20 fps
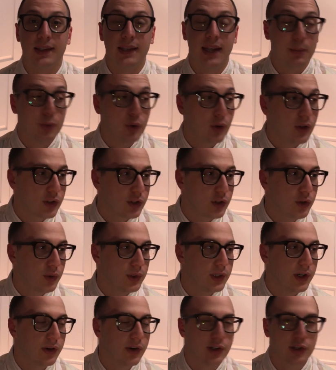And I'm doing this new
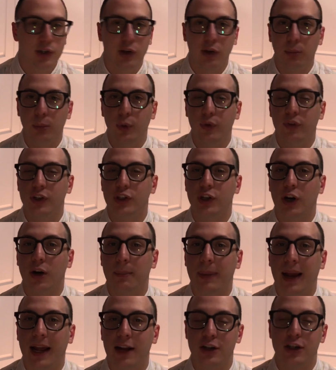series called Movie Star
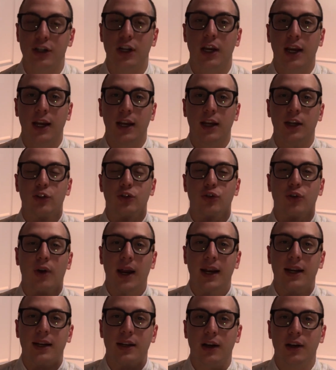Magic
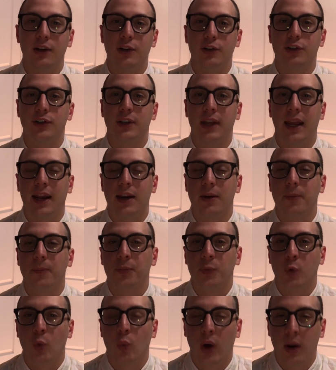trying to understand
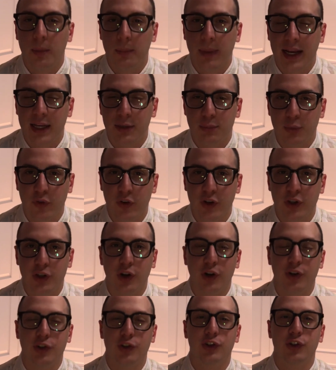what makes movie
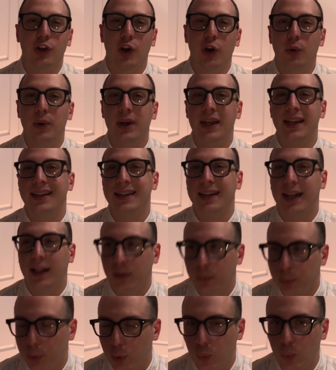stars so
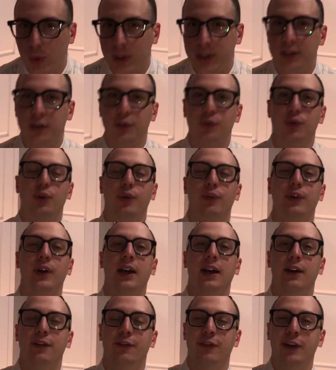indelible, what's the sort of
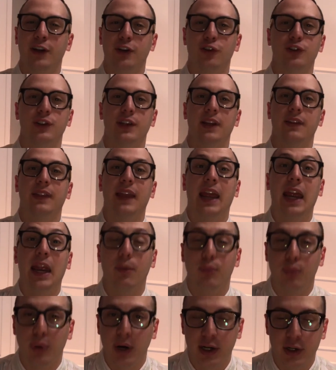features that they
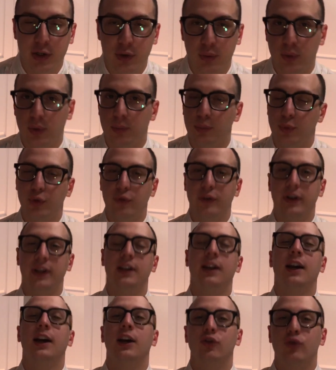bring to a movie,
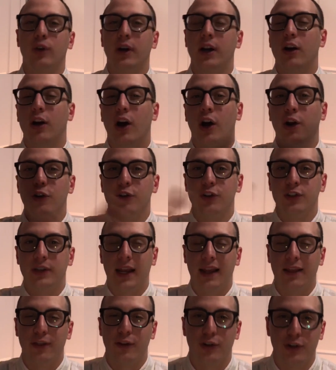trying to
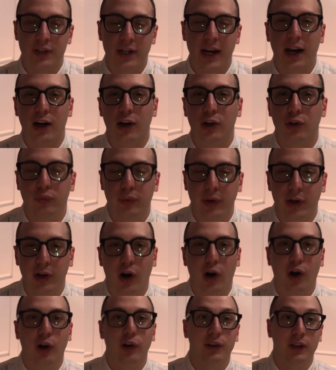understand their entire career
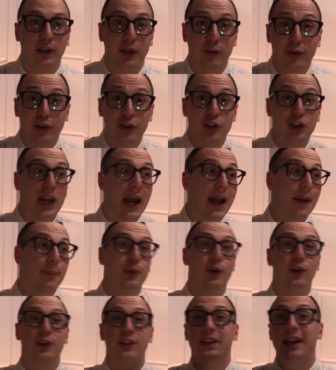arc, the different
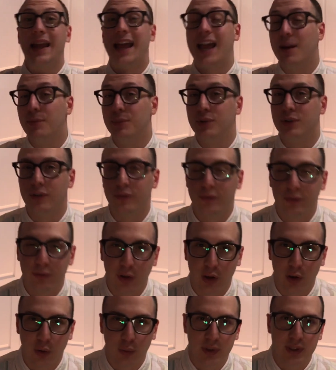chapters and ebbs and
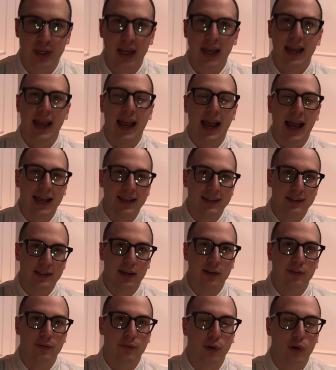flows as they
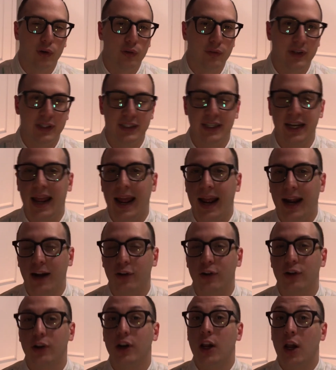evolve as an
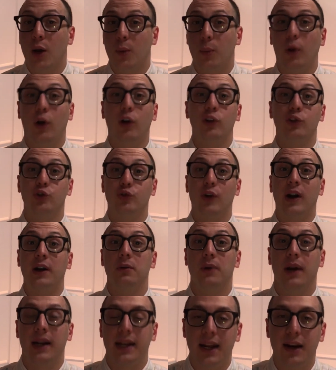actor, while also trying
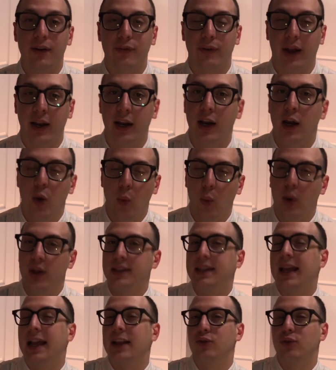to identify what's
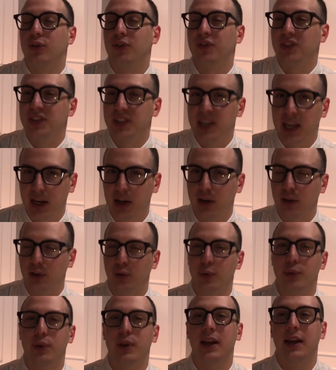that sort of
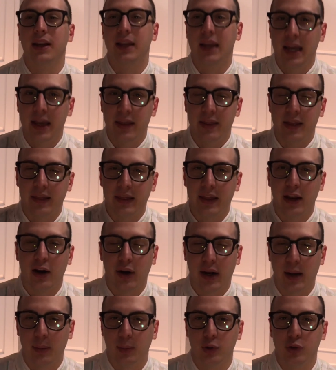singular thing that they're
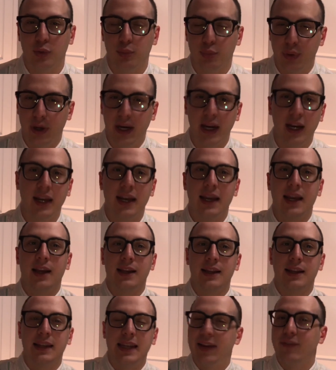able to bring
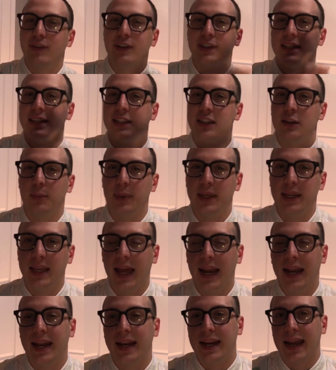even since the
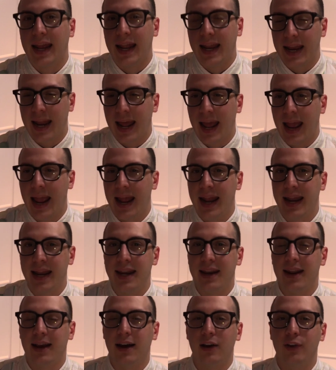beginning and
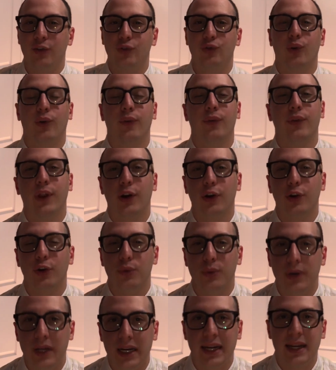and uh, sort of their
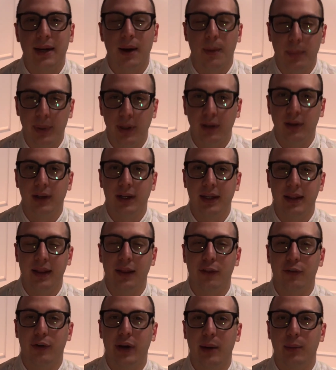unique ability
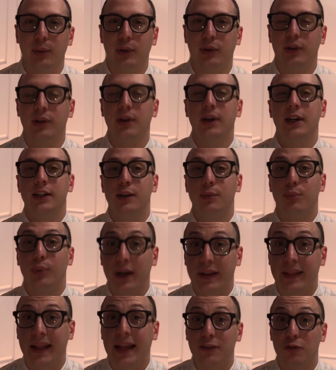that they're able to, to
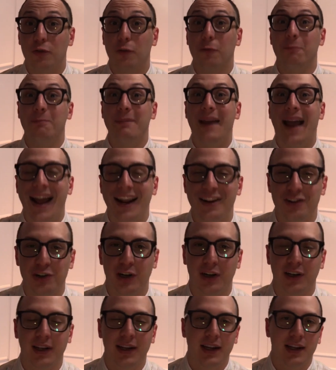bring that sort of
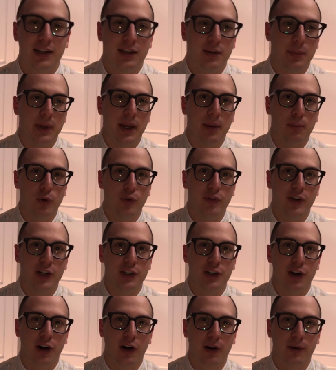magic to be a movie
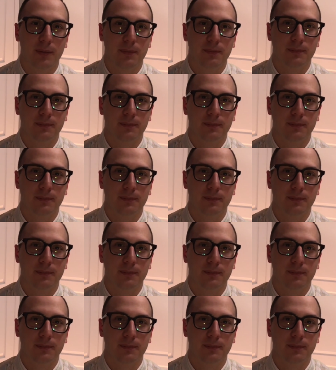star.